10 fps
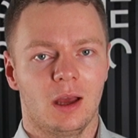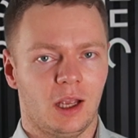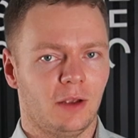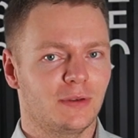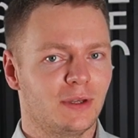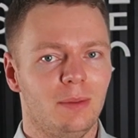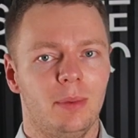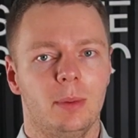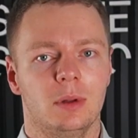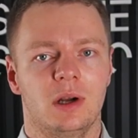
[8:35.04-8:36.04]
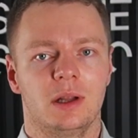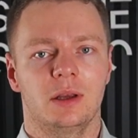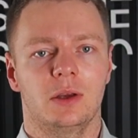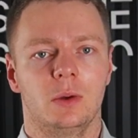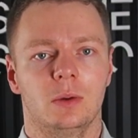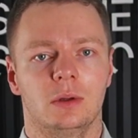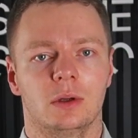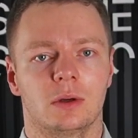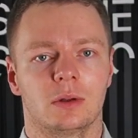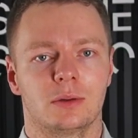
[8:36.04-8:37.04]
I have seen people running Qt
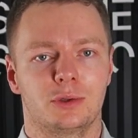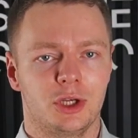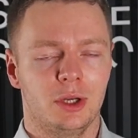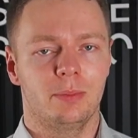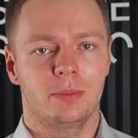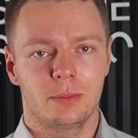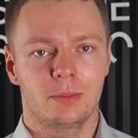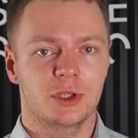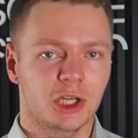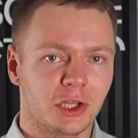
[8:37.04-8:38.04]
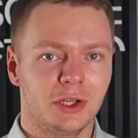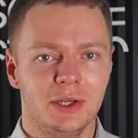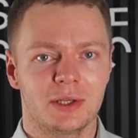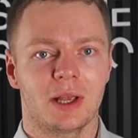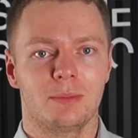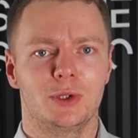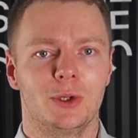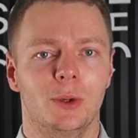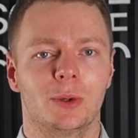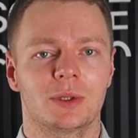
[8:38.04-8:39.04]
on cheap Chinese
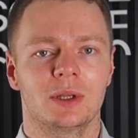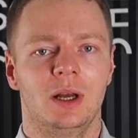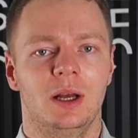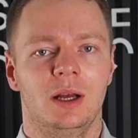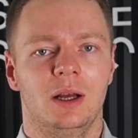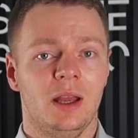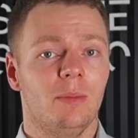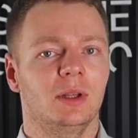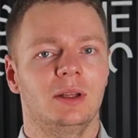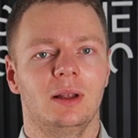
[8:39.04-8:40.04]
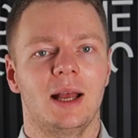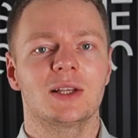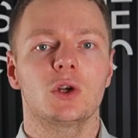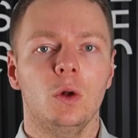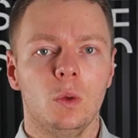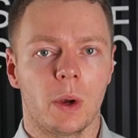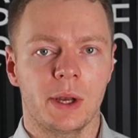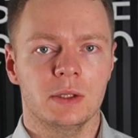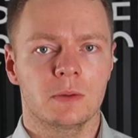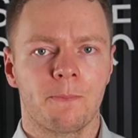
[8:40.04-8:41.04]
MCUs. Yeah, but as
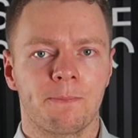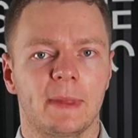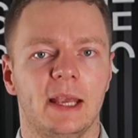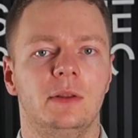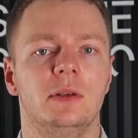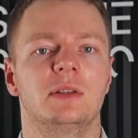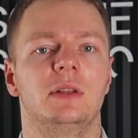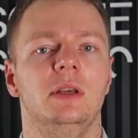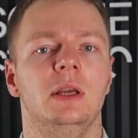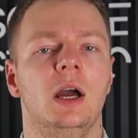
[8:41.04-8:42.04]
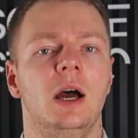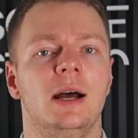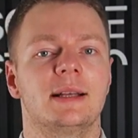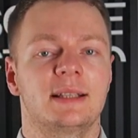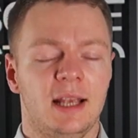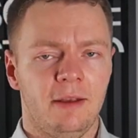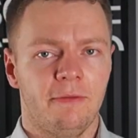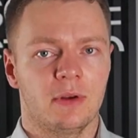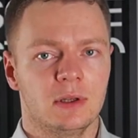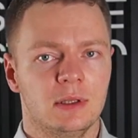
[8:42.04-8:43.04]
always, it is the
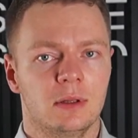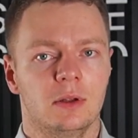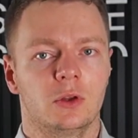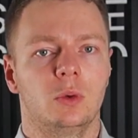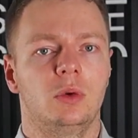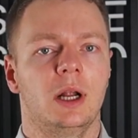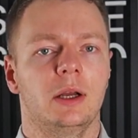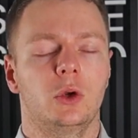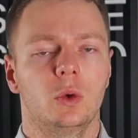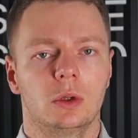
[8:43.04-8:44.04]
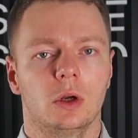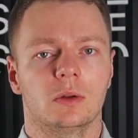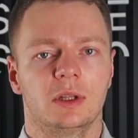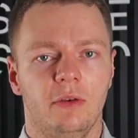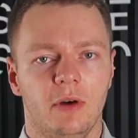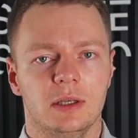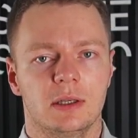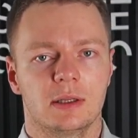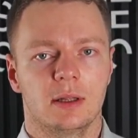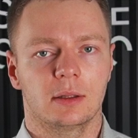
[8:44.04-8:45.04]
safest to run Qt on
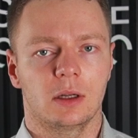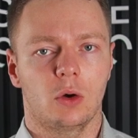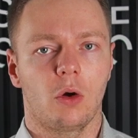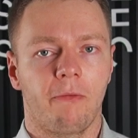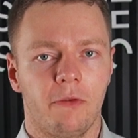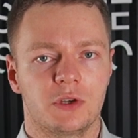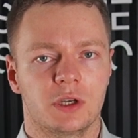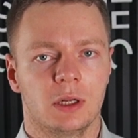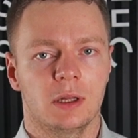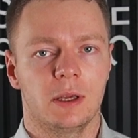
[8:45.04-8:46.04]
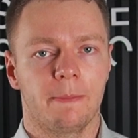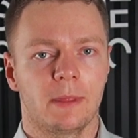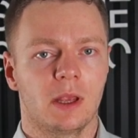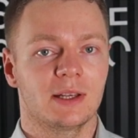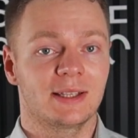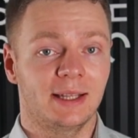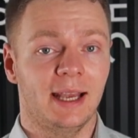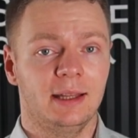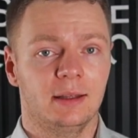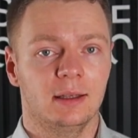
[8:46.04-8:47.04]
devices that are officially
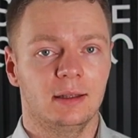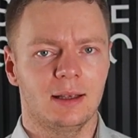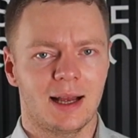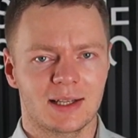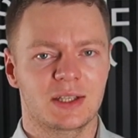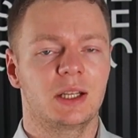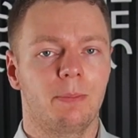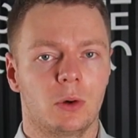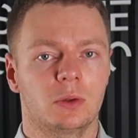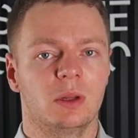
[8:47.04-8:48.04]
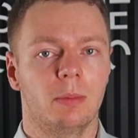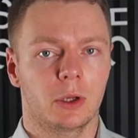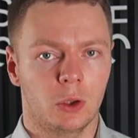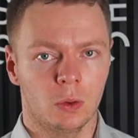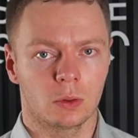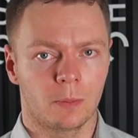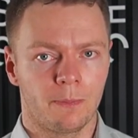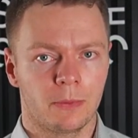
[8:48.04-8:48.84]
stated as supported by Qt.